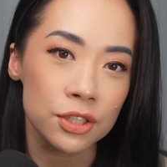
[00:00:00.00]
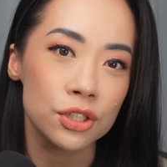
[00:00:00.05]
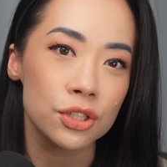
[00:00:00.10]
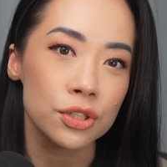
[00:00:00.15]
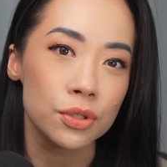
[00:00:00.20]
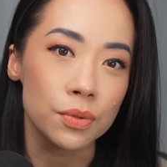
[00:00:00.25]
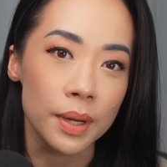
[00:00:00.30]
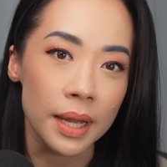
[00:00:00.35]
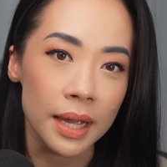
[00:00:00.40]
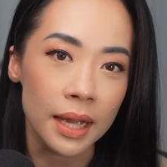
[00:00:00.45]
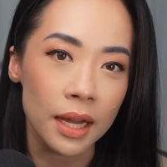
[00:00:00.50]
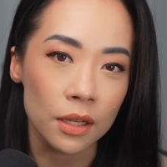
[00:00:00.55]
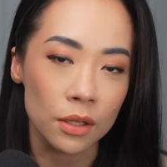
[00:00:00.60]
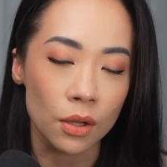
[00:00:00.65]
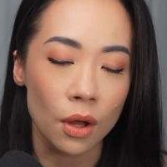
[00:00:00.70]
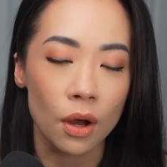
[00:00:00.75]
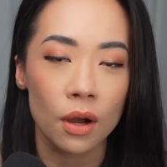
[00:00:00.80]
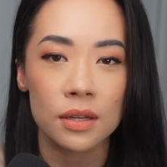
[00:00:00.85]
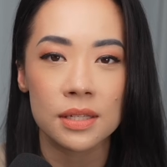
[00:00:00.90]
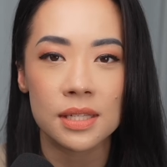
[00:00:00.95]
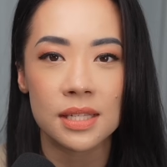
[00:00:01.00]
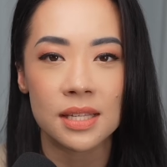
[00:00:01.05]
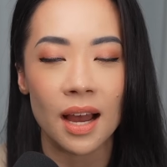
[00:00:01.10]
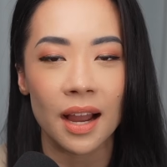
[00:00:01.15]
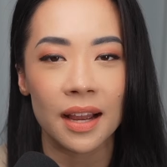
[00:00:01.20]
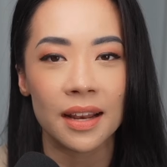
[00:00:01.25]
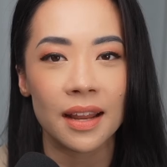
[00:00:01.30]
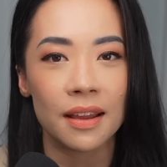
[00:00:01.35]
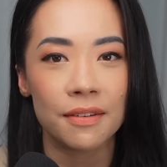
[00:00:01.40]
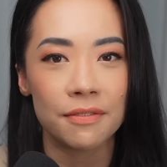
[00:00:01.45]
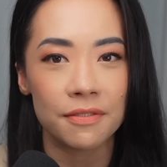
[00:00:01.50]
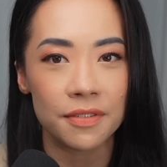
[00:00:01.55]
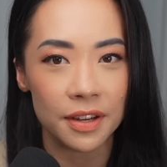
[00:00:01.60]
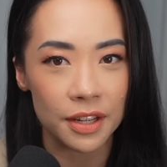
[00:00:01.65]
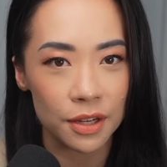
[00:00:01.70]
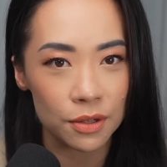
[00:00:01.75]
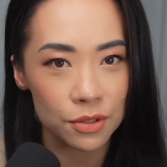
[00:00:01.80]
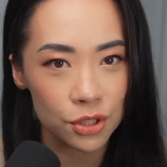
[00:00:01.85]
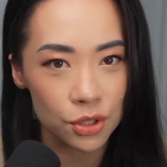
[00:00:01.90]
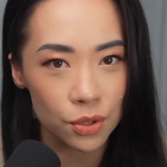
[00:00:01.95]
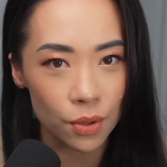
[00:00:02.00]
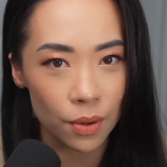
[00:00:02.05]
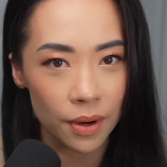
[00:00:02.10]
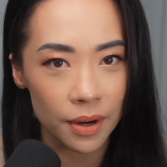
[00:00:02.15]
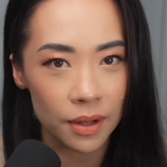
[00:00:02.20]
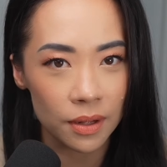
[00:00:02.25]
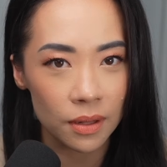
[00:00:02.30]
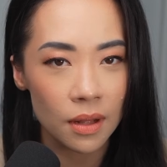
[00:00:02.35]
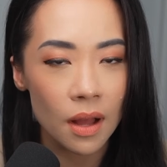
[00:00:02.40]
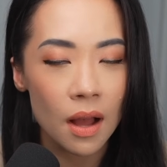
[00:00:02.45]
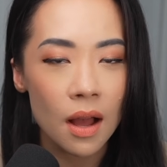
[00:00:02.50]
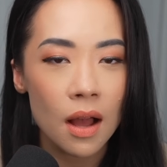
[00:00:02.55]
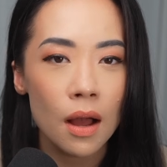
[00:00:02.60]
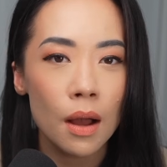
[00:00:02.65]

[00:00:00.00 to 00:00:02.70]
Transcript: doing alongside a video tutorial,